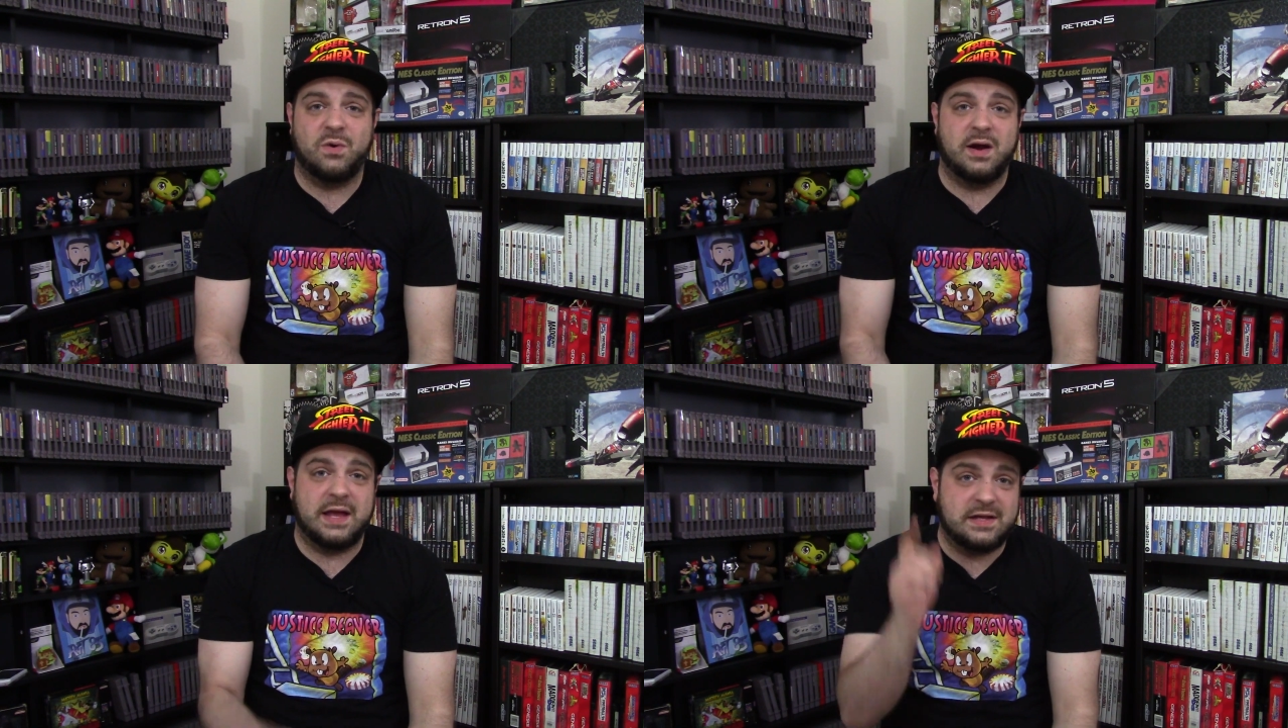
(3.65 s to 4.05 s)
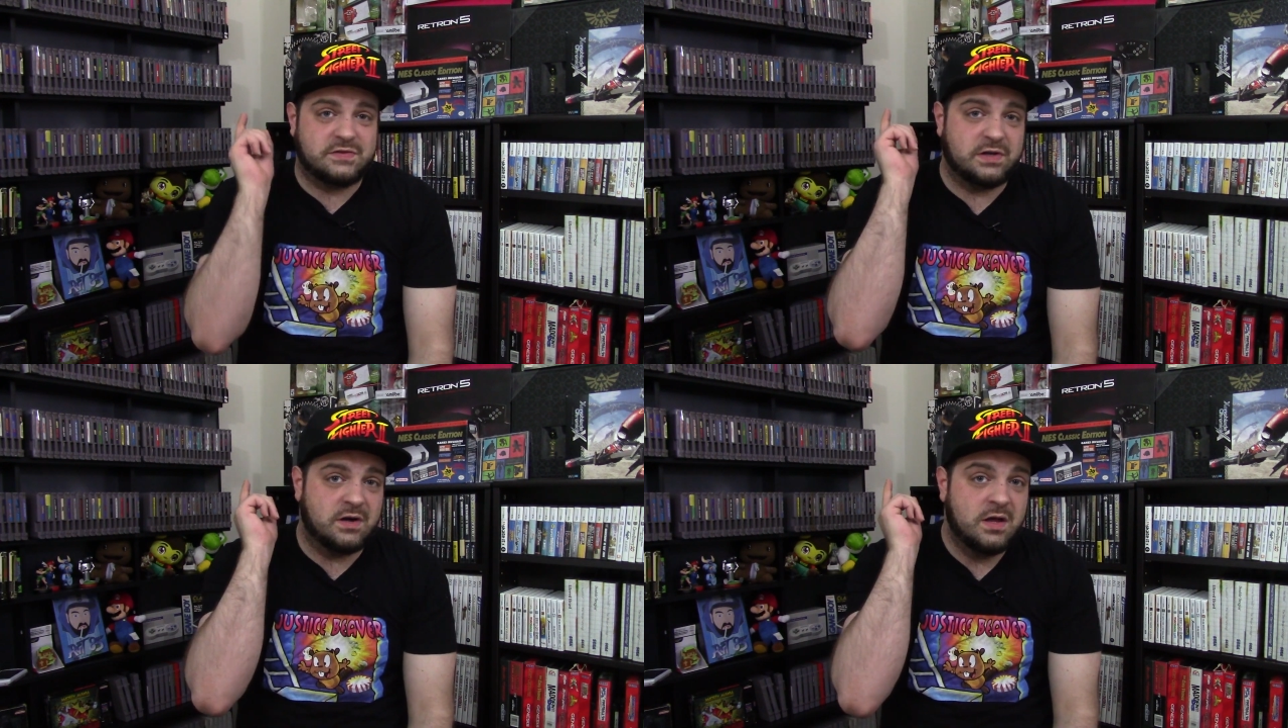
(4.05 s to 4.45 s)
where I
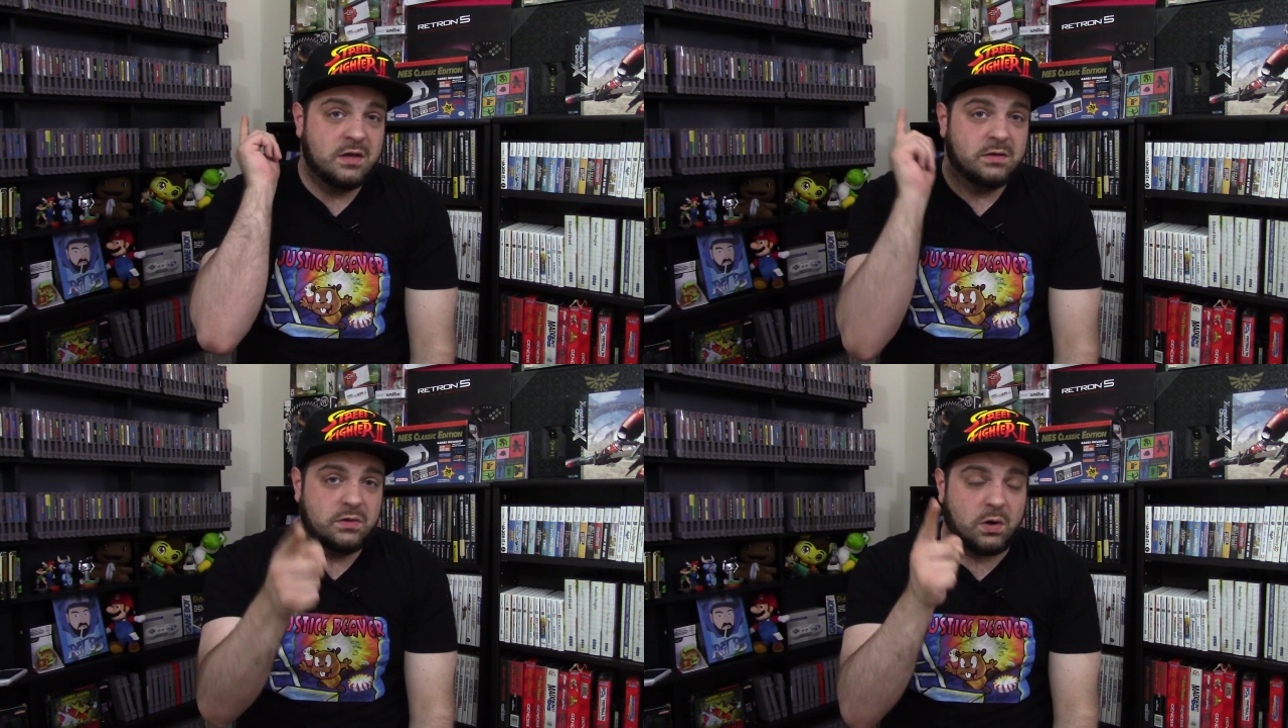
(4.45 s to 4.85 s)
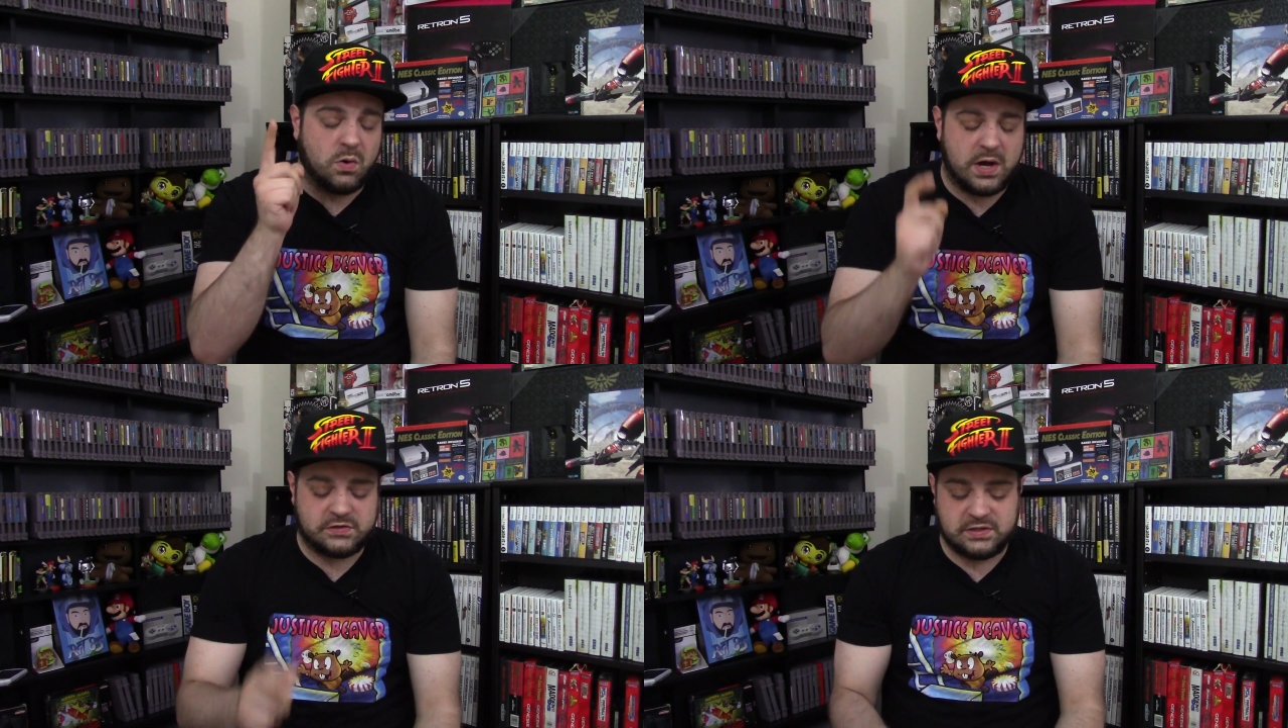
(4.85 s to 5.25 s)
answer your
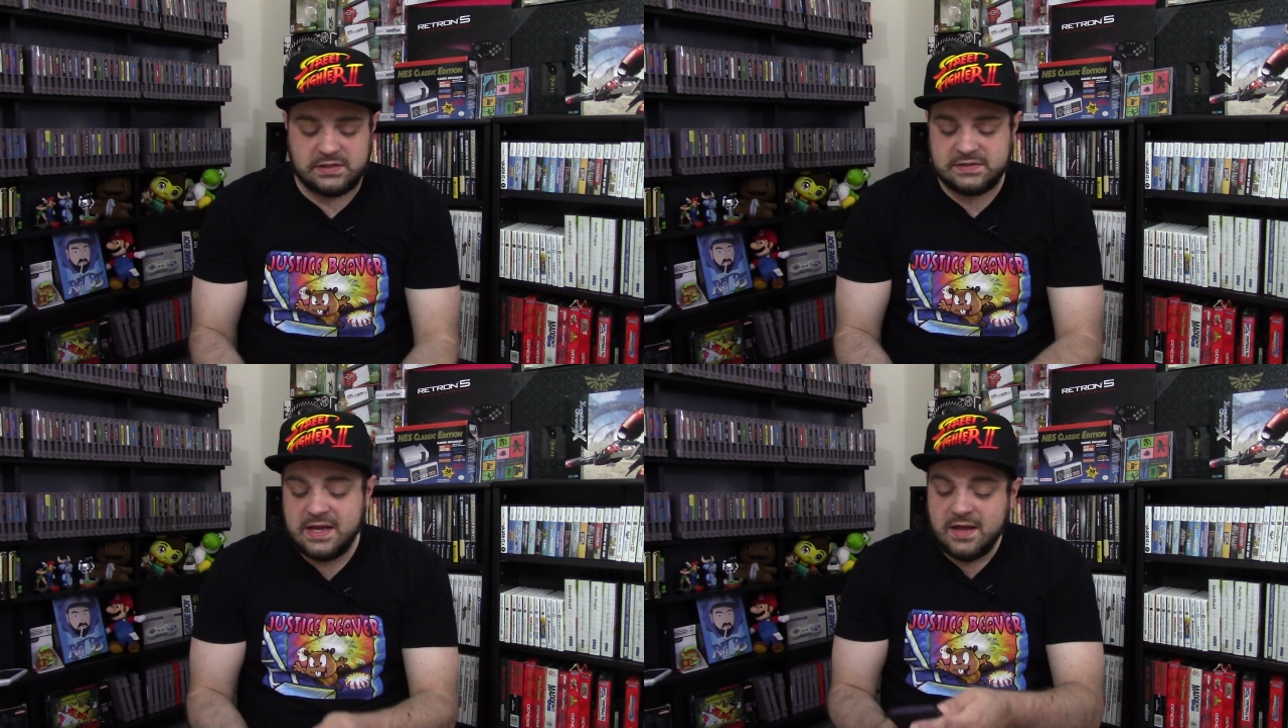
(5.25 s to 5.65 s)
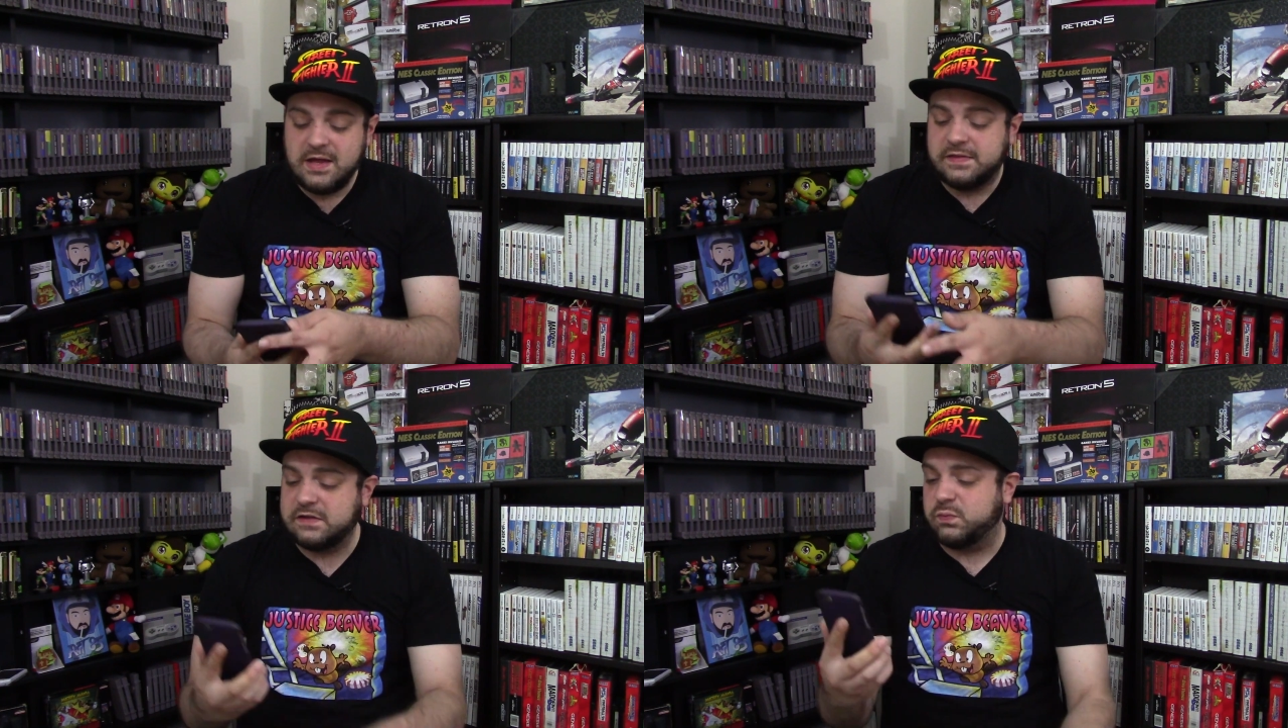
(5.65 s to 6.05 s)
questions.
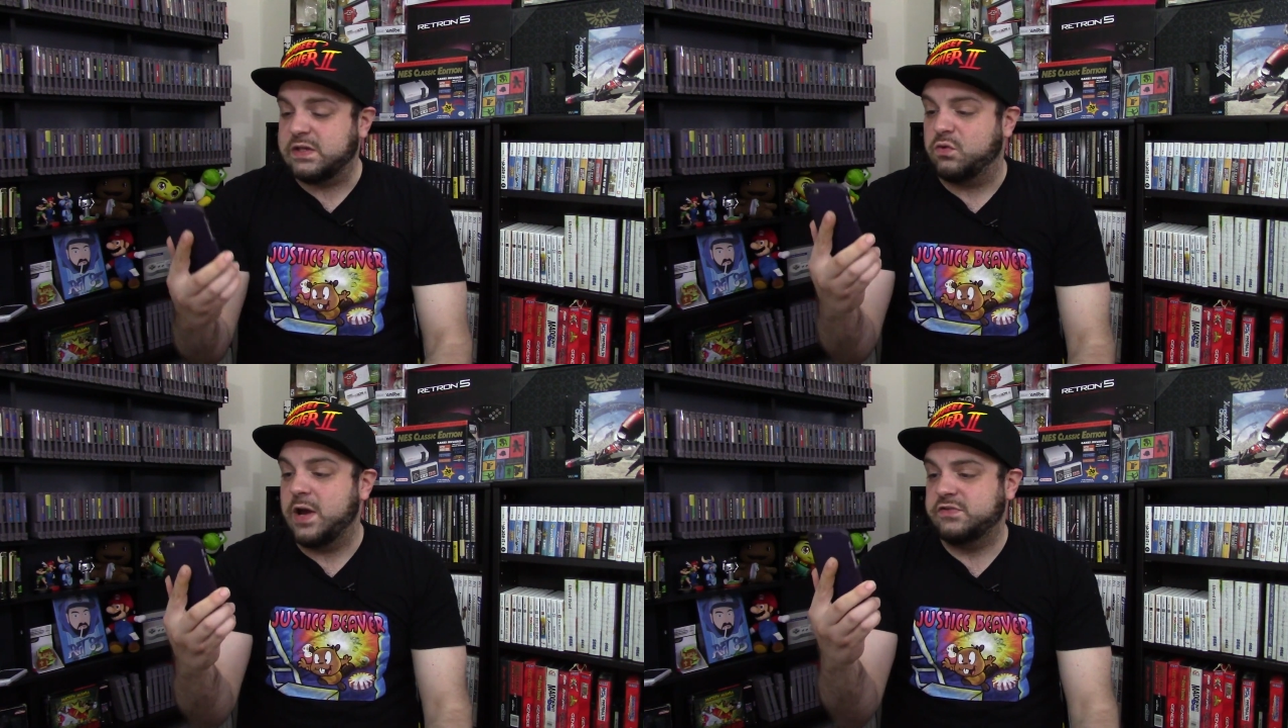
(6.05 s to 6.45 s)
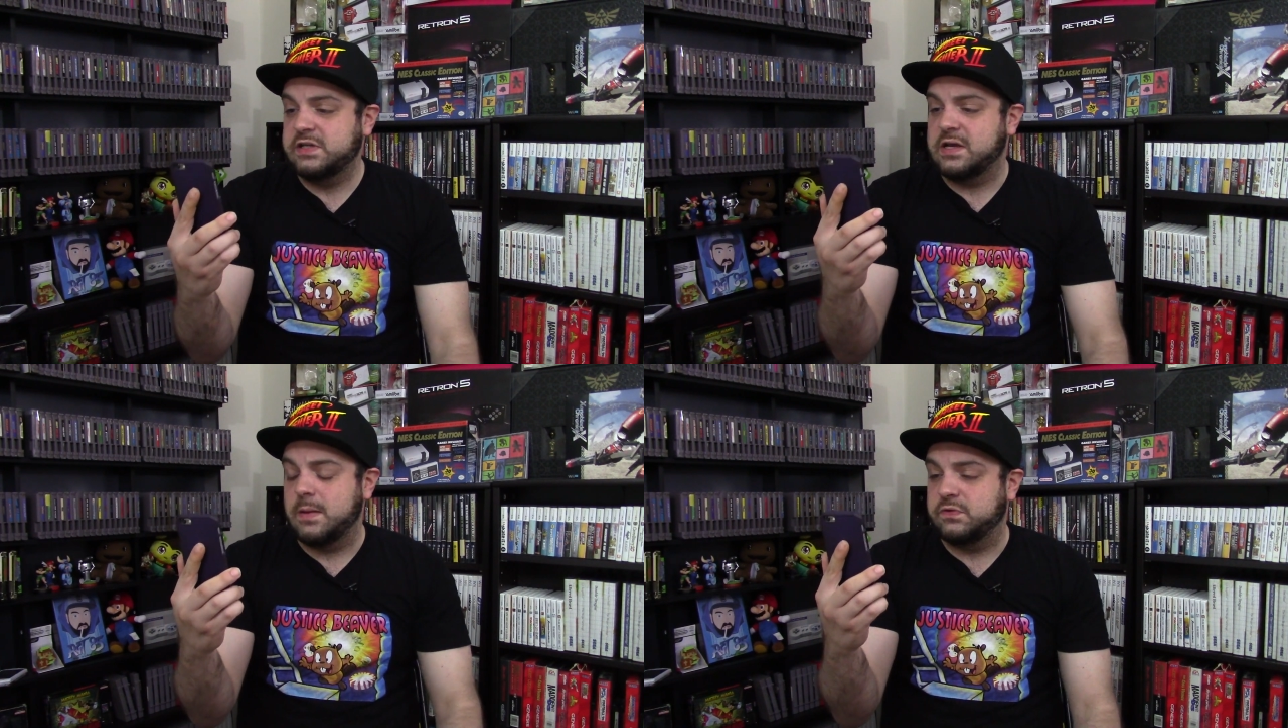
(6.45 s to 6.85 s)
This week's
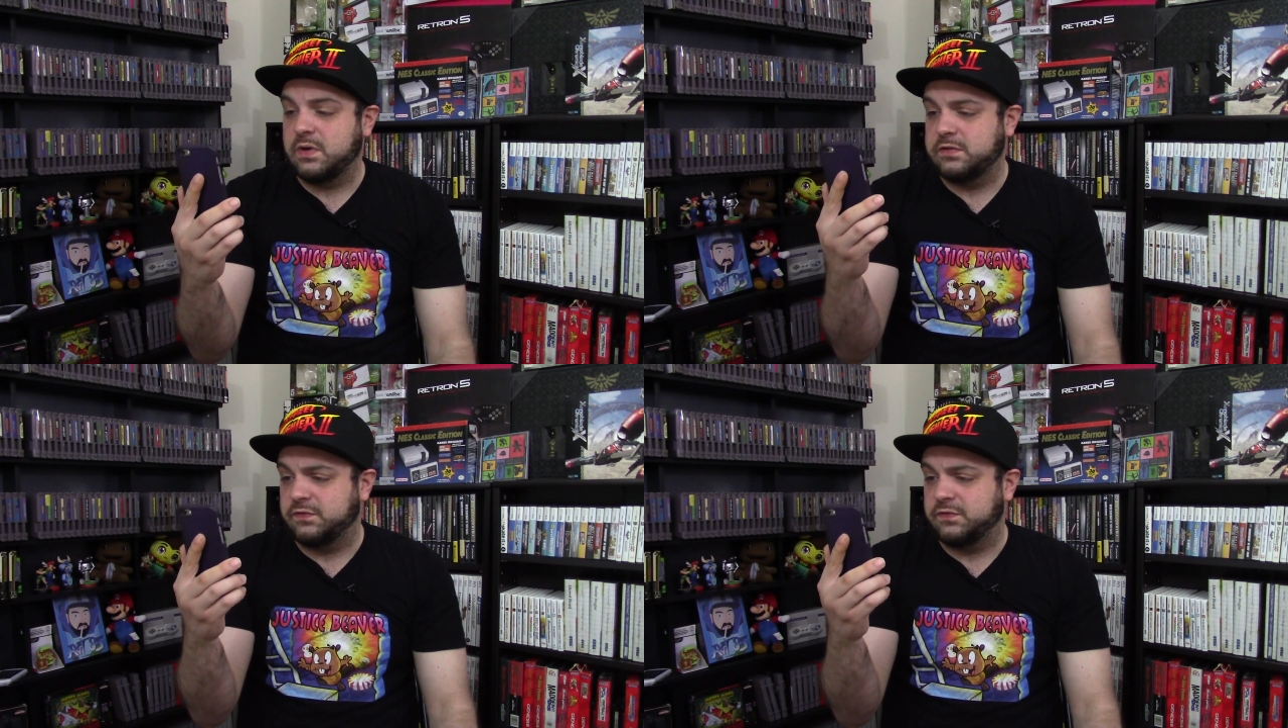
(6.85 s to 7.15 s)
question comes to us